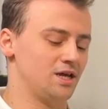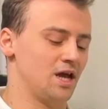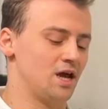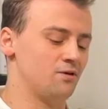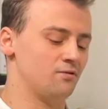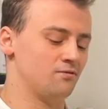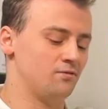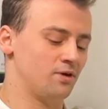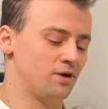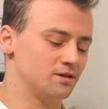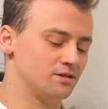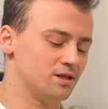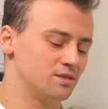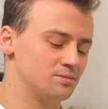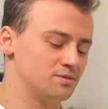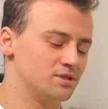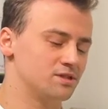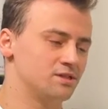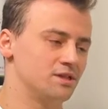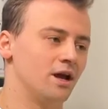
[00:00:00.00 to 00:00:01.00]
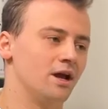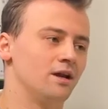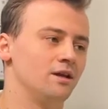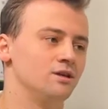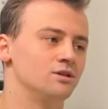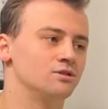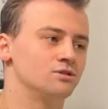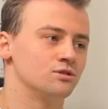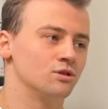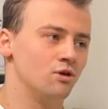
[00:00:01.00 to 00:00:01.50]
have fucked up society
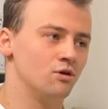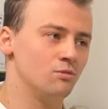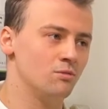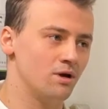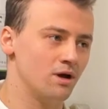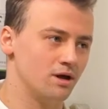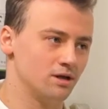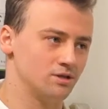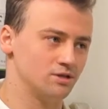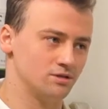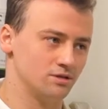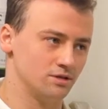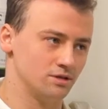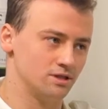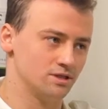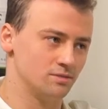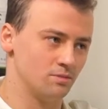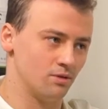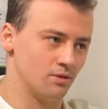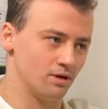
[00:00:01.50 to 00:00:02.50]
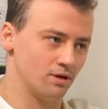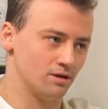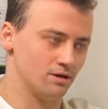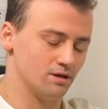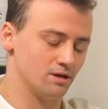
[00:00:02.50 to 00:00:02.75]
so much to this point